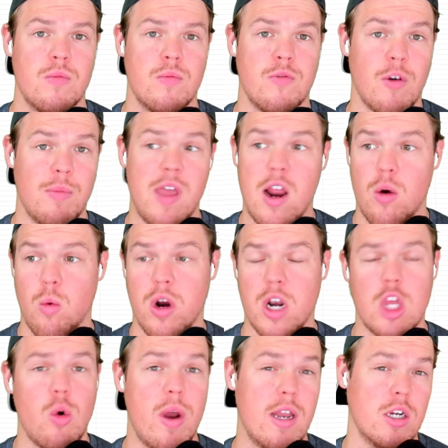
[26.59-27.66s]
From there, we're going to
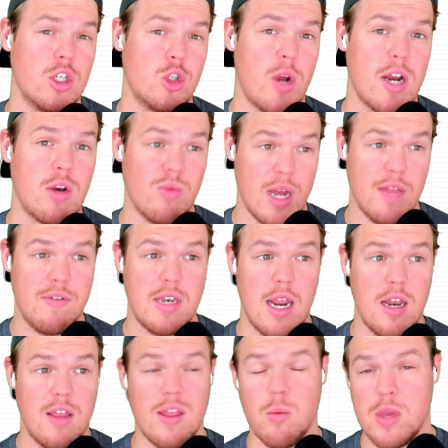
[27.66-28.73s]
go ahead and extract relevant
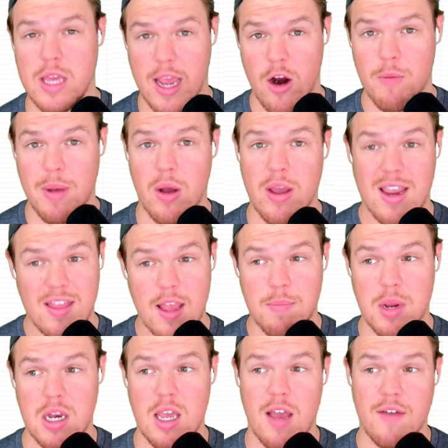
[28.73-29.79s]
data that we care about in that
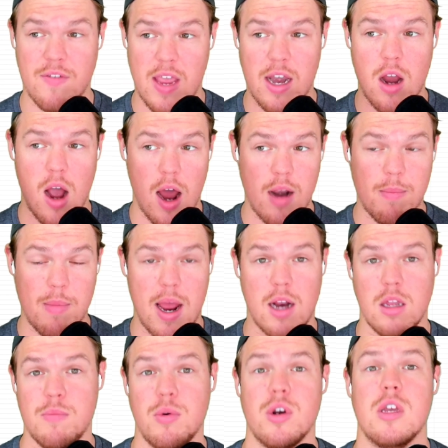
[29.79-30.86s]
PDF and
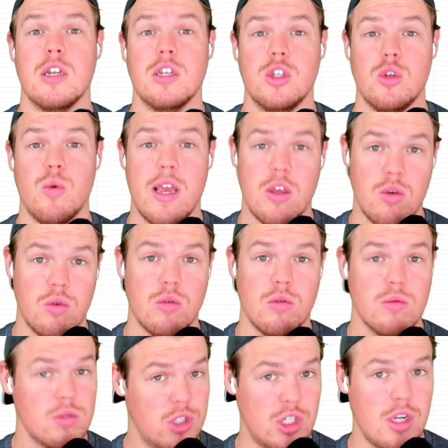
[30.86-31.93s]
automatically put it into a Google
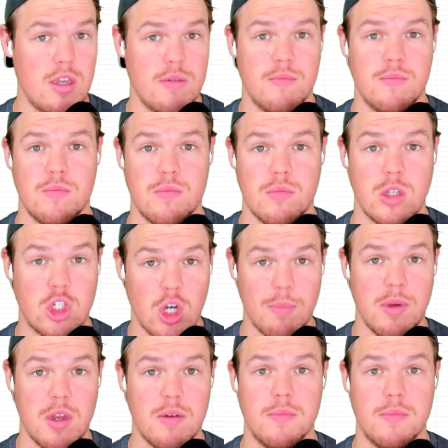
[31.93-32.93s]
Sheet. Let's jump in.